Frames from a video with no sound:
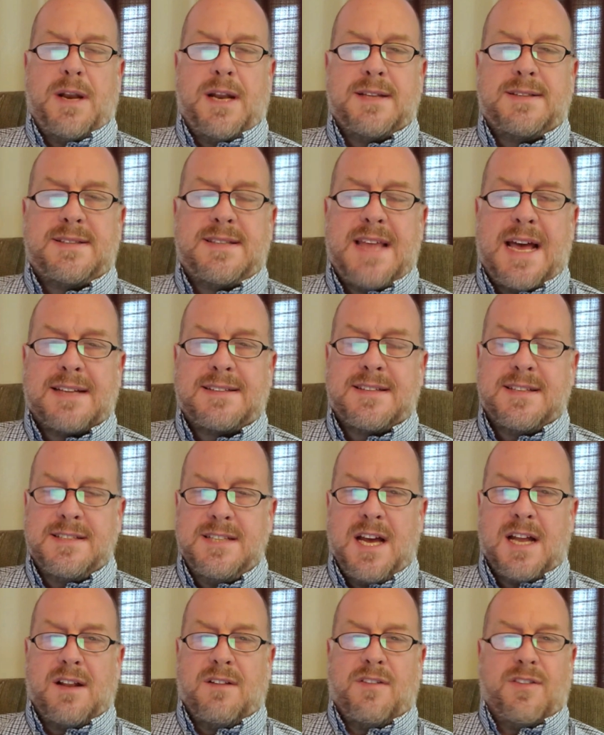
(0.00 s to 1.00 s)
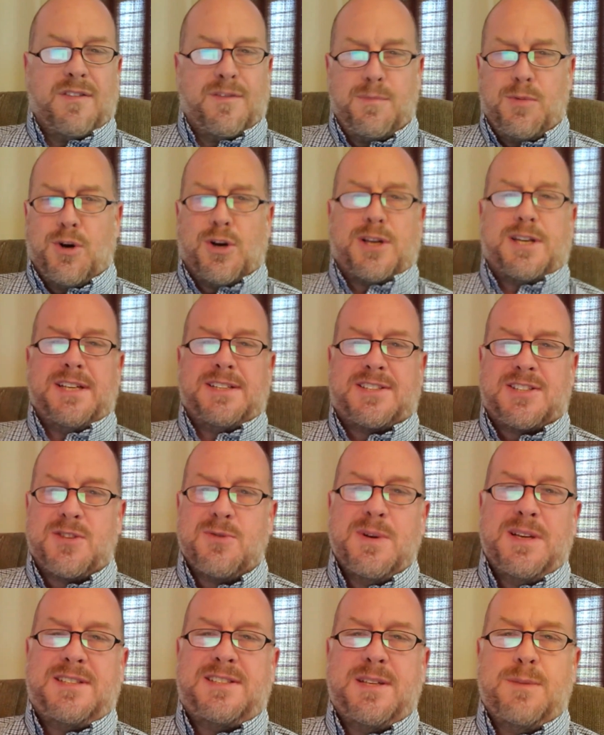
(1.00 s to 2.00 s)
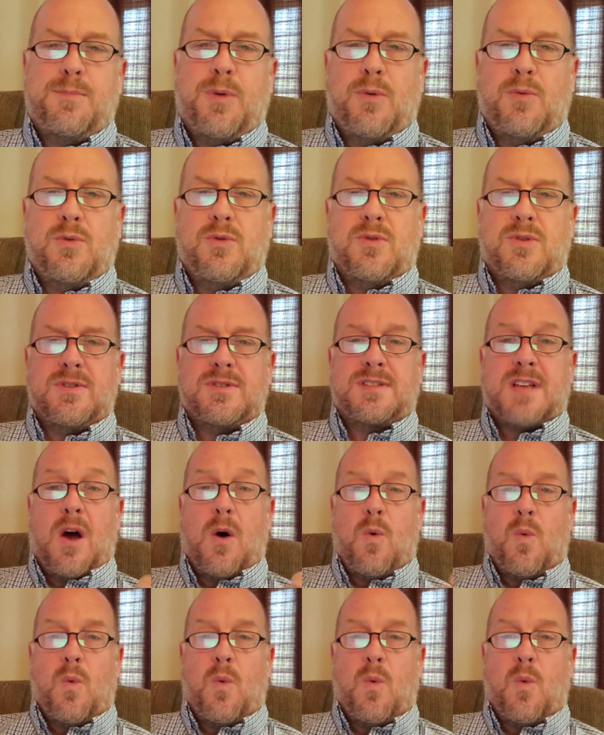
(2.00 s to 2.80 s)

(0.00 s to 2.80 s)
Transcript: And that's the title of the book. It's Three Simple Rules,